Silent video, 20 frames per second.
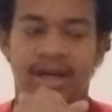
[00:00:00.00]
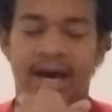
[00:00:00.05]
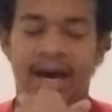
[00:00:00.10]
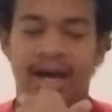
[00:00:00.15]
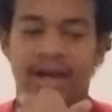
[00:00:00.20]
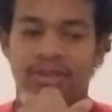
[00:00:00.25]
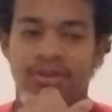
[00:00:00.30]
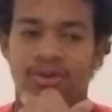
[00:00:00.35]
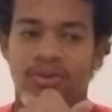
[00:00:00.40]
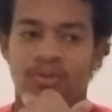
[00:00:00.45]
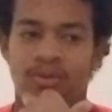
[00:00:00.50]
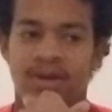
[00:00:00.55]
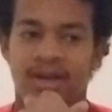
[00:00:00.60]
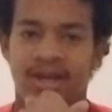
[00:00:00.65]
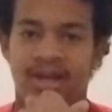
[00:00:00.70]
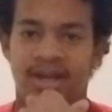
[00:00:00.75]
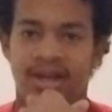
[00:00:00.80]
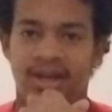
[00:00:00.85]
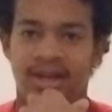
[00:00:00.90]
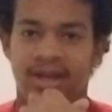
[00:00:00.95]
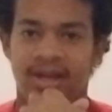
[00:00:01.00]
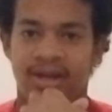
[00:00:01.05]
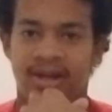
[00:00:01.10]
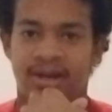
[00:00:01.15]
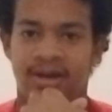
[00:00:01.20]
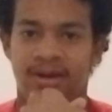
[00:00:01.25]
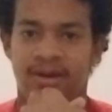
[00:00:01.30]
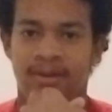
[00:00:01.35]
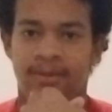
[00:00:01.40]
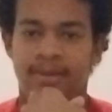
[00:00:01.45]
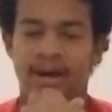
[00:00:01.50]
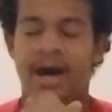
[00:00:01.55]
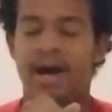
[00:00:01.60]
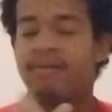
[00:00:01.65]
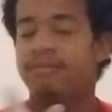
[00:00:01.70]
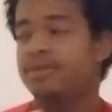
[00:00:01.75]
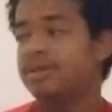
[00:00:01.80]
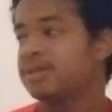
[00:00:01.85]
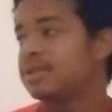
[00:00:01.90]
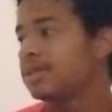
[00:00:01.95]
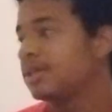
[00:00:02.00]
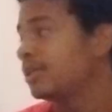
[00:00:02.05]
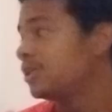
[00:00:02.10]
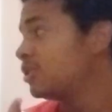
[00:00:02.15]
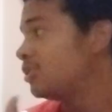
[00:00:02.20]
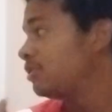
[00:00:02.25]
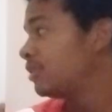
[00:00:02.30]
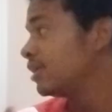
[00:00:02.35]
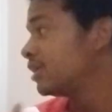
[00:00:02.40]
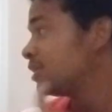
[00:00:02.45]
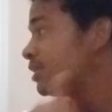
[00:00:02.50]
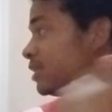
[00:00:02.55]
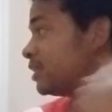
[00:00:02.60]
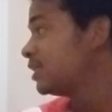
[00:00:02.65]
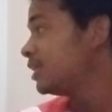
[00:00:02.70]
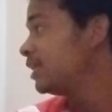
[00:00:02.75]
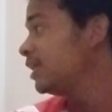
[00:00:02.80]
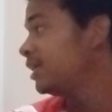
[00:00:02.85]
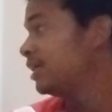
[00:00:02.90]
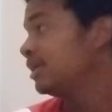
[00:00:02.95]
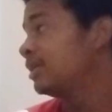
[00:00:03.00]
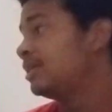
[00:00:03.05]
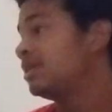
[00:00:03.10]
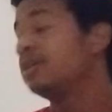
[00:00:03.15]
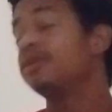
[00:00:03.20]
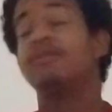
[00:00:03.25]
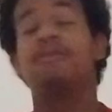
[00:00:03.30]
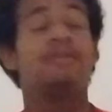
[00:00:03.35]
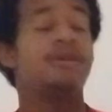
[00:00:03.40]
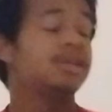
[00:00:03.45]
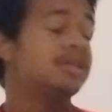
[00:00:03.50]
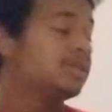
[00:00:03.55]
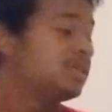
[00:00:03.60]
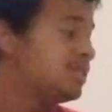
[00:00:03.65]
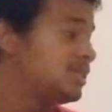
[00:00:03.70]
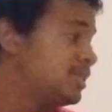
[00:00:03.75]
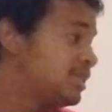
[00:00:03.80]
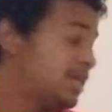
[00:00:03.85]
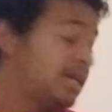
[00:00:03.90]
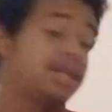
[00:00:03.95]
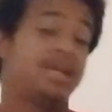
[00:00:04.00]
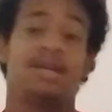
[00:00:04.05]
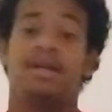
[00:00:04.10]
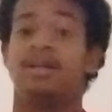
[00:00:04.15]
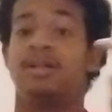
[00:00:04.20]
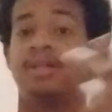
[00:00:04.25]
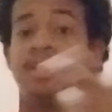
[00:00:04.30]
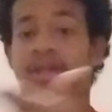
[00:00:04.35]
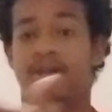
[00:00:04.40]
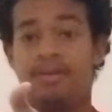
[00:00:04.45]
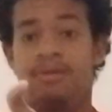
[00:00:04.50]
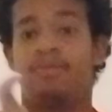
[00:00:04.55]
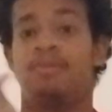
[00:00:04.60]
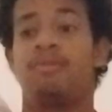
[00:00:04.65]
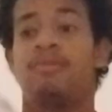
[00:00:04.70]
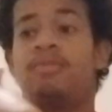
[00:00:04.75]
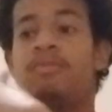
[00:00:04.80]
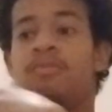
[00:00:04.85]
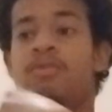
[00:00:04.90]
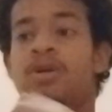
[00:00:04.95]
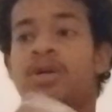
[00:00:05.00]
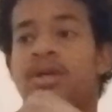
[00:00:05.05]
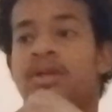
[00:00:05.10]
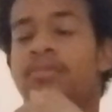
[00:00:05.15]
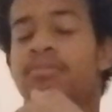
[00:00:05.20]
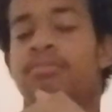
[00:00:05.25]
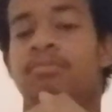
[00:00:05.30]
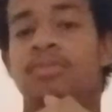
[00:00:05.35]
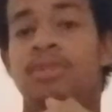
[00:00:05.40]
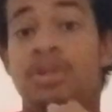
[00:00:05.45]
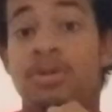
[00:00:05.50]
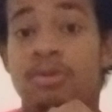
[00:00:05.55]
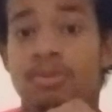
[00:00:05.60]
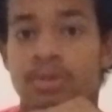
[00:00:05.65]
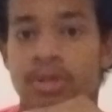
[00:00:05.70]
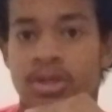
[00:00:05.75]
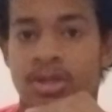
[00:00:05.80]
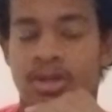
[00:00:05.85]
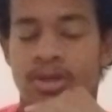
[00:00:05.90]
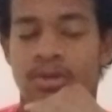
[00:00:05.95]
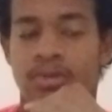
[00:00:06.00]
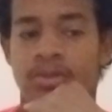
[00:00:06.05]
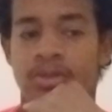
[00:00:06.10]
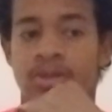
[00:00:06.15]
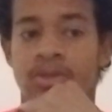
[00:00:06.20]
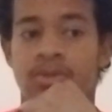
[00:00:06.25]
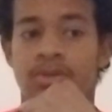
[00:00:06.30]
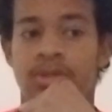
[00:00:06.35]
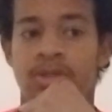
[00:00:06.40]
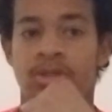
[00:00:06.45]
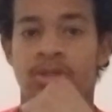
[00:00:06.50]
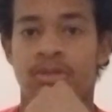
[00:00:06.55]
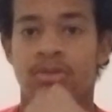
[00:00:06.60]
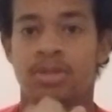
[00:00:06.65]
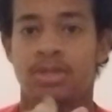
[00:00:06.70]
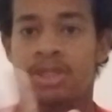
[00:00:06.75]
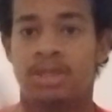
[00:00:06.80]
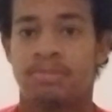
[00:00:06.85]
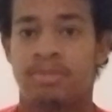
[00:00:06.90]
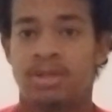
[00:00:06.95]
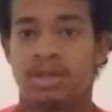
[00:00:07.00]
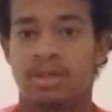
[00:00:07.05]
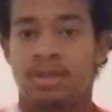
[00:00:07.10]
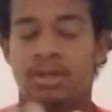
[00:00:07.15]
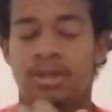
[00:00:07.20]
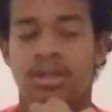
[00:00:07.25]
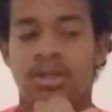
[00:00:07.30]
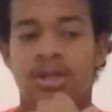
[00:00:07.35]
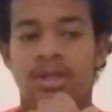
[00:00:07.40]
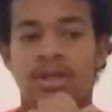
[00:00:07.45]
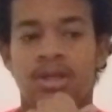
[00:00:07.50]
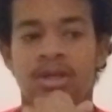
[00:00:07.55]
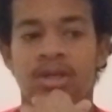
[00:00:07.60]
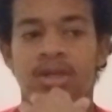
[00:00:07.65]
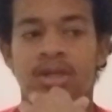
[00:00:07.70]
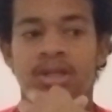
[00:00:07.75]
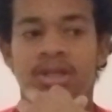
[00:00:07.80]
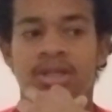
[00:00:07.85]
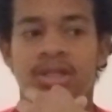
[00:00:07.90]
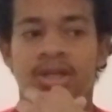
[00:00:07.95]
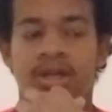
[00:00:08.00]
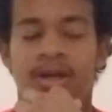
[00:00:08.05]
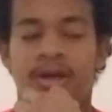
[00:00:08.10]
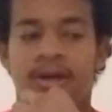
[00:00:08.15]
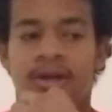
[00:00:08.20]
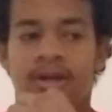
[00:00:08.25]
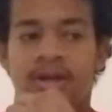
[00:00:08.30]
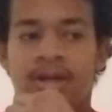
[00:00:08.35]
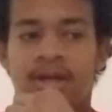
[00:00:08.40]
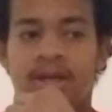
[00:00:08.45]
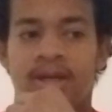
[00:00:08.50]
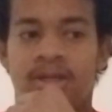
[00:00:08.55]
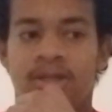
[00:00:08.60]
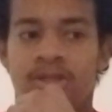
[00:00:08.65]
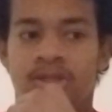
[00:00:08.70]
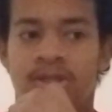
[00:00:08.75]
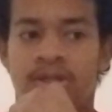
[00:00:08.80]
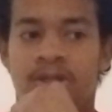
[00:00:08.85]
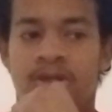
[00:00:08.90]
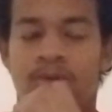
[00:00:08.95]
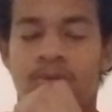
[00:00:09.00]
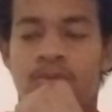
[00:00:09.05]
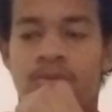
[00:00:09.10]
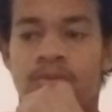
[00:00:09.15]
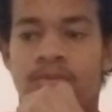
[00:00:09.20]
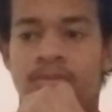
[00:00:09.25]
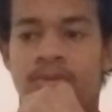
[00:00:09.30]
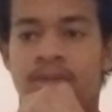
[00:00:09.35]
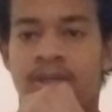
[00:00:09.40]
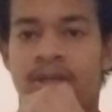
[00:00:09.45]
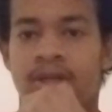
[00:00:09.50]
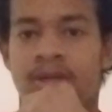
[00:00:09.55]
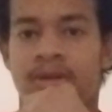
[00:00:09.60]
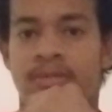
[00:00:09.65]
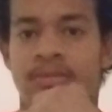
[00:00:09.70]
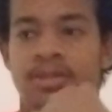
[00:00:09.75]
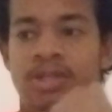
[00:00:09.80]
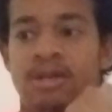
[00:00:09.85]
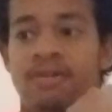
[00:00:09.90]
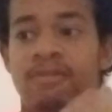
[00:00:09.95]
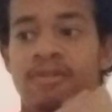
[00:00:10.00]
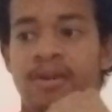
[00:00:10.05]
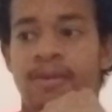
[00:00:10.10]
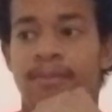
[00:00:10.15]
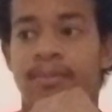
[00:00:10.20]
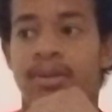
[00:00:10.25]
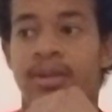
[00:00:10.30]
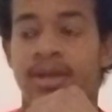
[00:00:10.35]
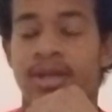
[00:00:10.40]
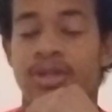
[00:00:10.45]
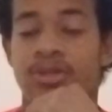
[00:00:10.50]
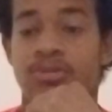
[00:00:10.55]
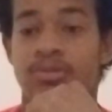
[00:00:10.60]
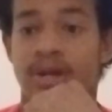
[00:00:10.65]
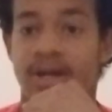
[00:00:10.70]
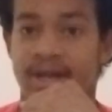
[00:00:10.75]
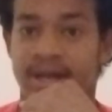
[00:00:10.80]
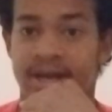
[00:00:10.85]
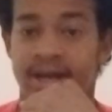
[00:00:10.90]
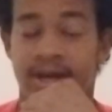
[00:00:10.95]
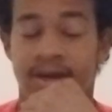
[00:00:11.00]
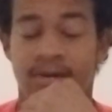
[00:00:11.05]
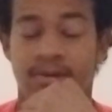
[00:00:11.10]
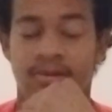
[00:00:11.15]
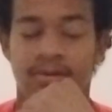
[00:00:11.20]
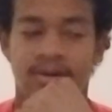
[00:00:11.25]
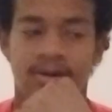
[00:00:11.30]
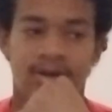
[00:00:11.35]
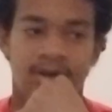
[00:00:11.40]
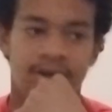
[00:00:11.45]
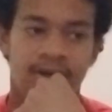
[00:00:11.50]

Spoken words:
either way, obviously as you can see, different setting than what you used to because I'm in a because in a different place right now.